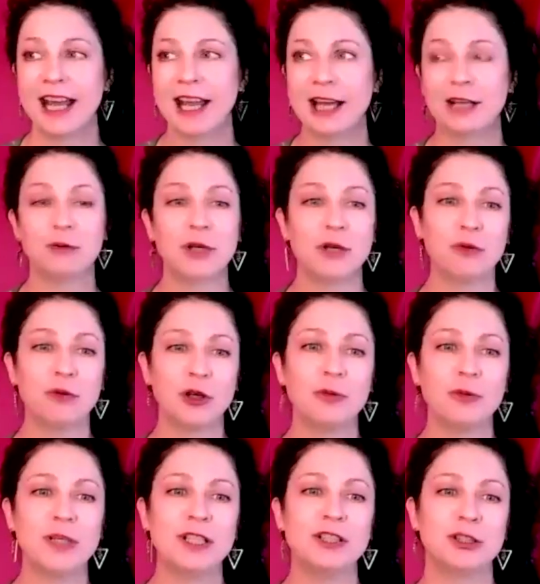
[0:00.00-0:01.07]
And we will
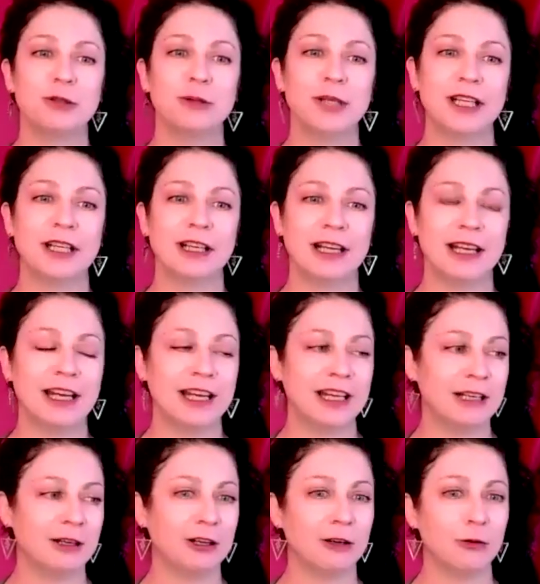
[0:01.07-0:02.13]
be doing
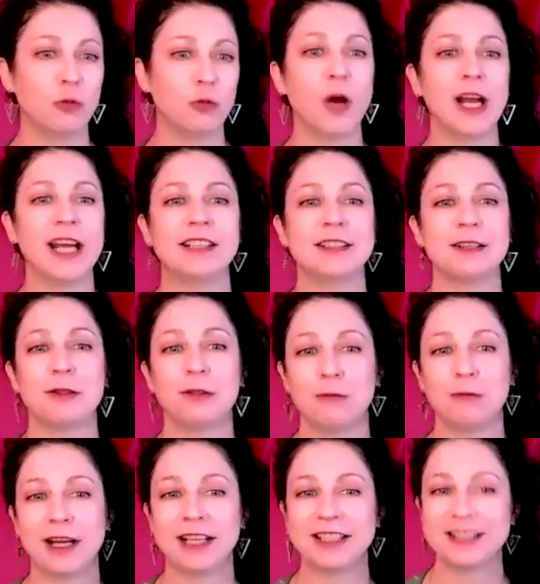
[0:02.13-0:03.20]
a white
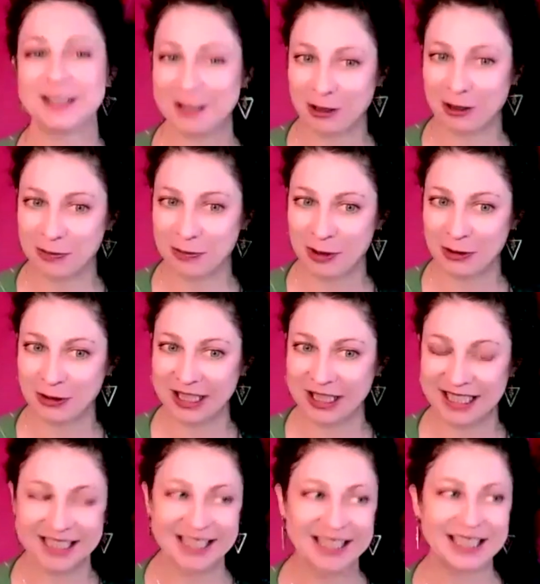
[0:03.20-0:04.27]
thread
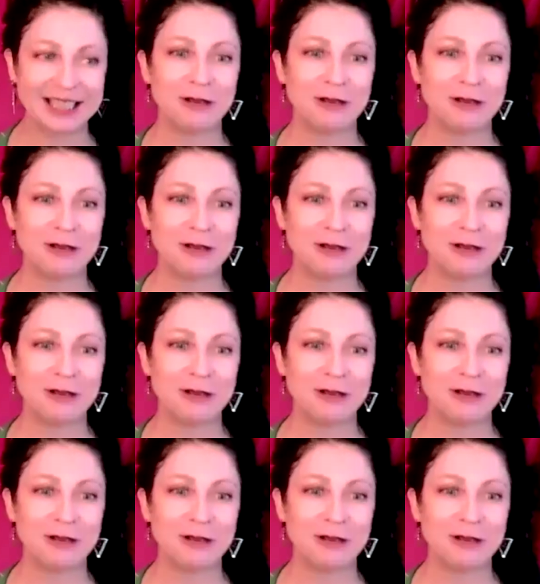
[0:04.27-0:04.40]
ceremony